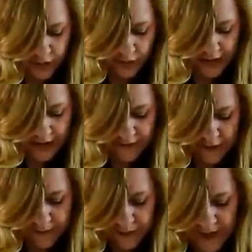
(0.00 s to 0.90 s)
or
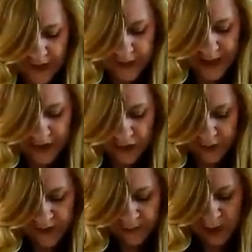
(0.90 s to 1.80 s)
whatever. There's my group
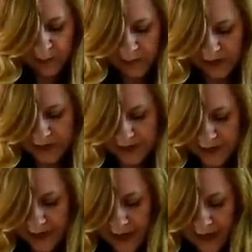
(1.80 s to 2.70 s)
of purples.
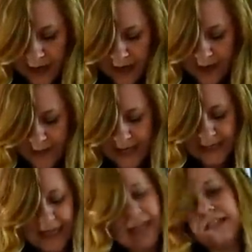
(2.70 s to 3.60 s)
I might
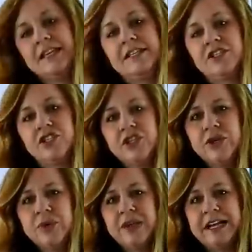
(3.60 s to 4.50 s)
take these
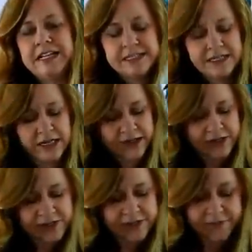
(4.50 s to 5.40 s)
two lightest
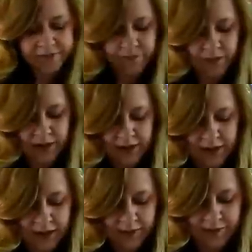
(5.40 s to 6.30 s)
colors
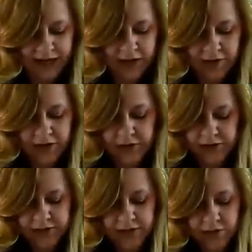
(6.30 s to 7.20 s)
and pair
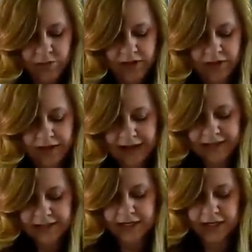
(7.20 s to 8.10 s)
those with the
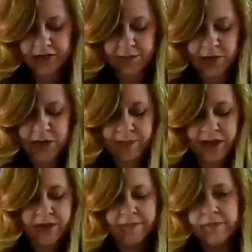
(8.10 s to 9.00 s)
lightest color
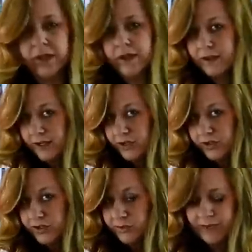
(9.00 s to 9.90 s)
purple, your two